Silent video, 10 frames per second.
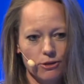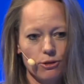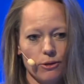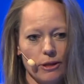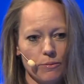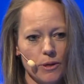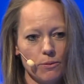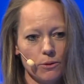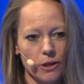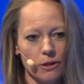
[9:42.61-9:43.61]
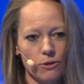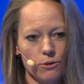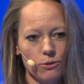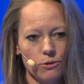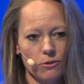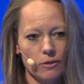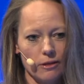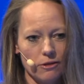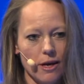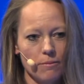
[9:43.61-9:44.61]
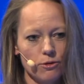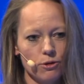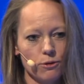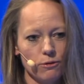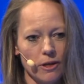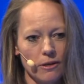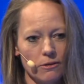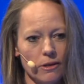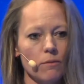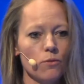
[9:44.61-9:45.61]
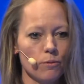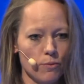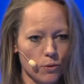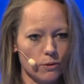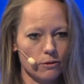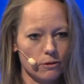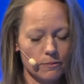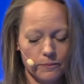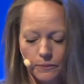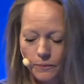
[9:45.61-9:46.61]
so that people can use their time to do things that are more important.